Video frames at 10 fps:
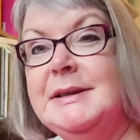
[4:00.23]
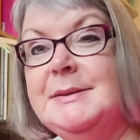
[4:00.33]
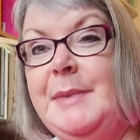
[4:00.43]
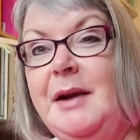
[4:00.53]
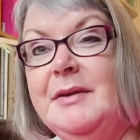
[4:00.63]

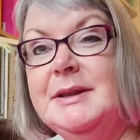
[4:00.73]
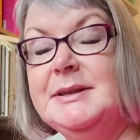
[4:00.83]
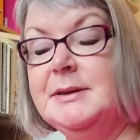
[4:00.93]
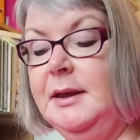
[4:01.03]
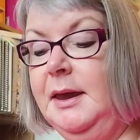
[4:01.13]
some
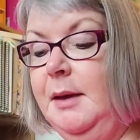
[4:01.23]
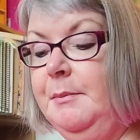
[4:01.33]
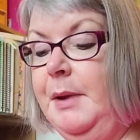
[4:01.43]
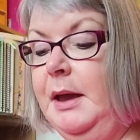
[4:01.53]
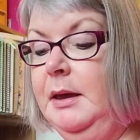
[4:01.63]
errands and then came
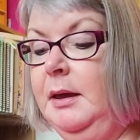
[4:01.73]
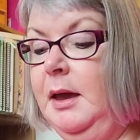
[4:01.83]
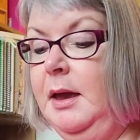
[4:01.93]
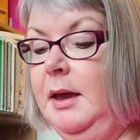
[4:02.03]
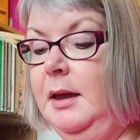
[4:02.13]
back,
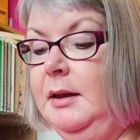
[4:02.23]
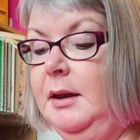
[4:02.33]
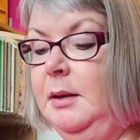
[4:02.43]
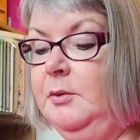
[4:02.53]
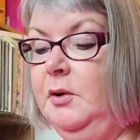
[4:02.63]
and
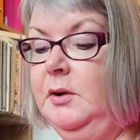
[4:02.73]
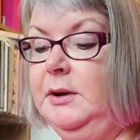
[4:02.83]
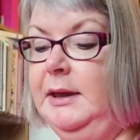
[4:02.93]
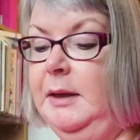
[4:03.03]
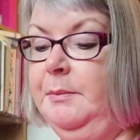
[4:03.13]
now I'm trying to
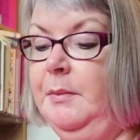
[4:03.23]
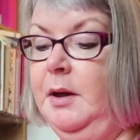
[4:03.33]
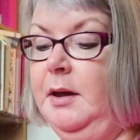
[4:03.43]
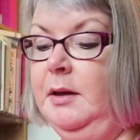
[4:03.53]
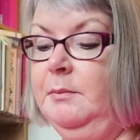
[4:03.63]
get
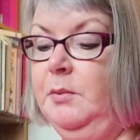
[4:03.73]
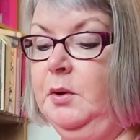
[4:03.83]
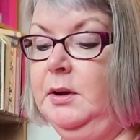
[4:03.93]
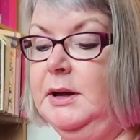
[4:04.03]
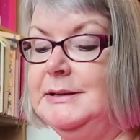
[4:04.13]
my
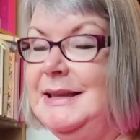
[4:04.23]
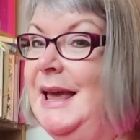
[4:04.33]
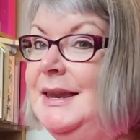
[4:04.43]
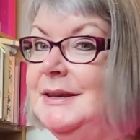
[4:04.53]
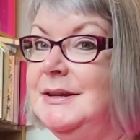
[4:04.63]
podcast
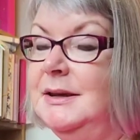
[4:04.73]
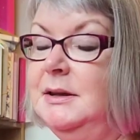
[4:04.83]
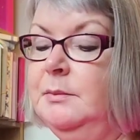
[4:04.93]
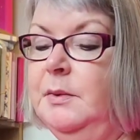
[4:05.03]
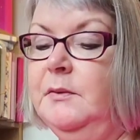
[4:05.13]
edited
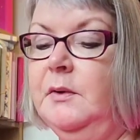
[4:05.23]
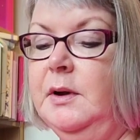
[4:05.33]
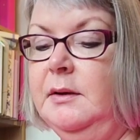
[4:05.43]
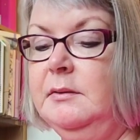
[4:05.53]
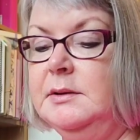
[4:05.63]
before I
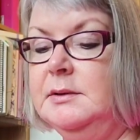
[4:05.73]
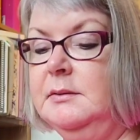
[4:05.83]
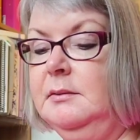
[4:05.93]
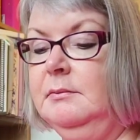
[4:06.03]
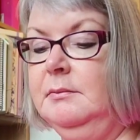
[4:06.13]

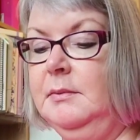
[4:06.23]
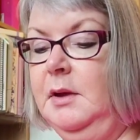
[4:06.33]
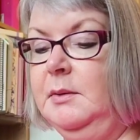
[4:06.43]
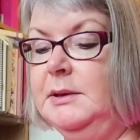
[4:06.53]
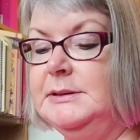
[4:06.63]

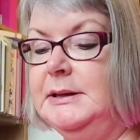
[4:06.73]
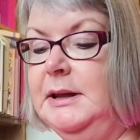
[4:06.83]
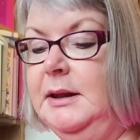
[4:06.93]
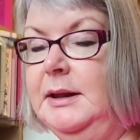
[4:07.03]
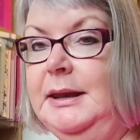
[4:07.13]
go and sit
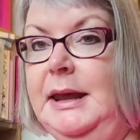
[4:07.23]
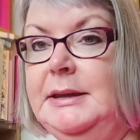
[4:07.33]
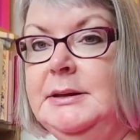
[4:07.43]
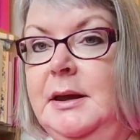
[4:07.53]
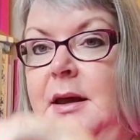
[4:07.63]
down and
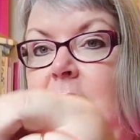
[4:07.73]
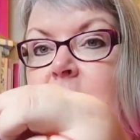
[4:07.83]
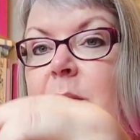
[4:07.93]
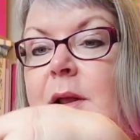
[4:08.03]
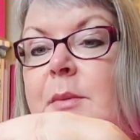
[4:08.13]
knit. And
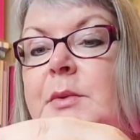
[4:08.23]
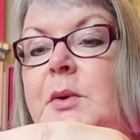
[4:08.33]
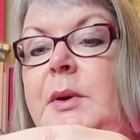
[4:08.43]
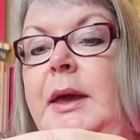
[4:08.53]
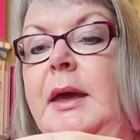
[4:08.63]
while I'm
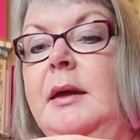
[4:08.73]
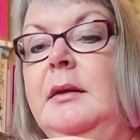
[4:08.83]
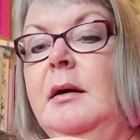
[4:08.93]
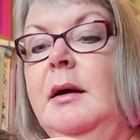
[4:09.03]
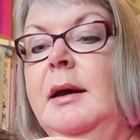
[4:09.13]
doing it,
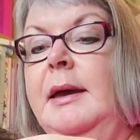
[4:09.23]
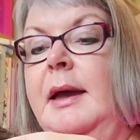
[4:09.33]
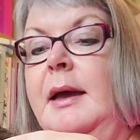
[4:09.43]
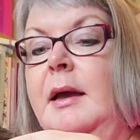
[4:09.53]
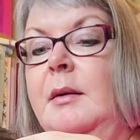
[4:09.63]
I
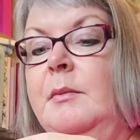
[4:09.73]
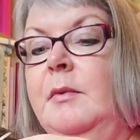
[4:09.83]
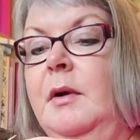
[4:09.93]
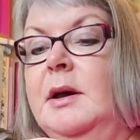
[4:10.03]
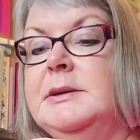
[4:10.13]
am
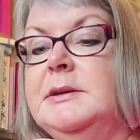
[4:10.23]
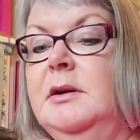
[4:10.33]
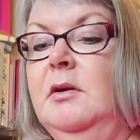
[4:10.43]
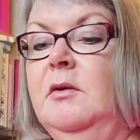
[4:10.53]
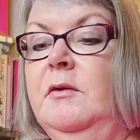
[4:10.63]
casting
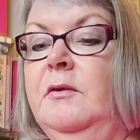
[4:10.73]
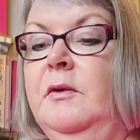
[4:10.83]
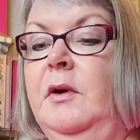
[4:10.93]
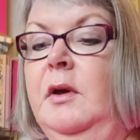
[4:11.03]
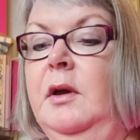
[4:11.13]
off
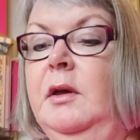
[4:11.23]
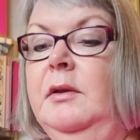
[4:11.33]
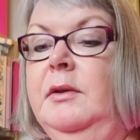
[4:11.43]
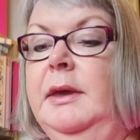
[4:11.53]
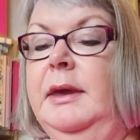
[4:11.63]

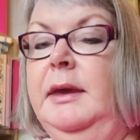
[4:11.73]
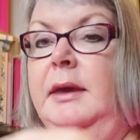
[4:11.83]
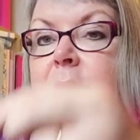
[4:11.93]
the